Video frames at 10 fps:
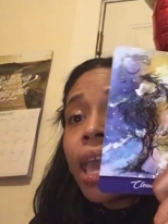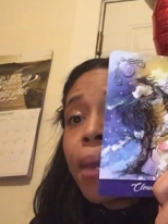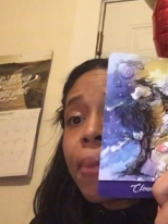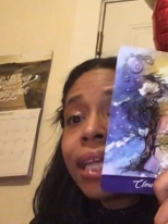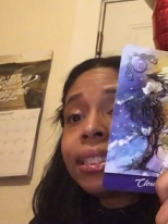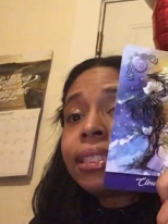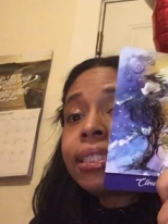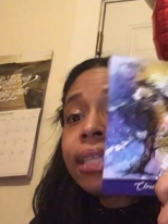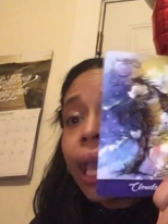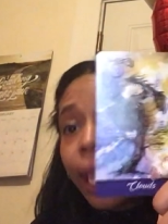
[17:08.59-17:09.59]
him
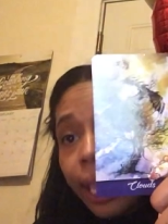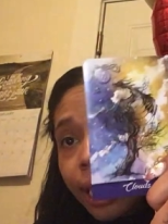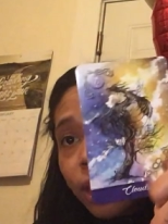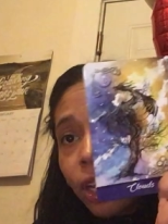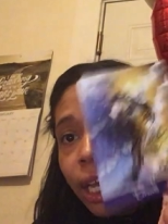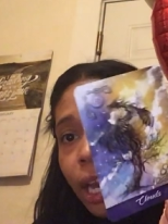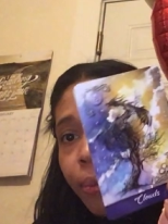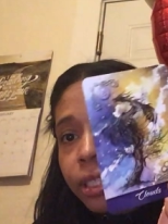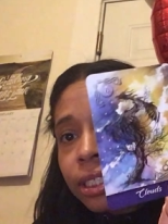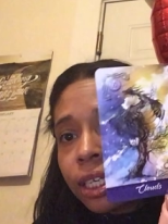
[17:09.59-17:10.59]
insane. Look at
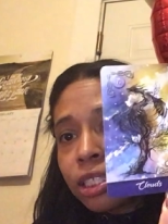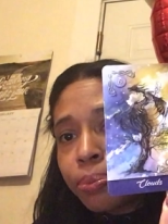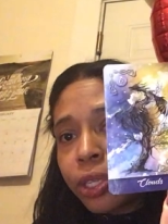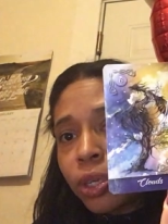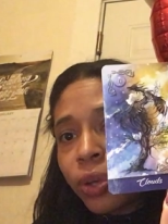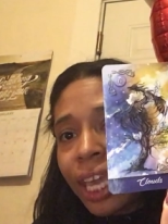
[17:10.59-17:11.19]
number 6, blue.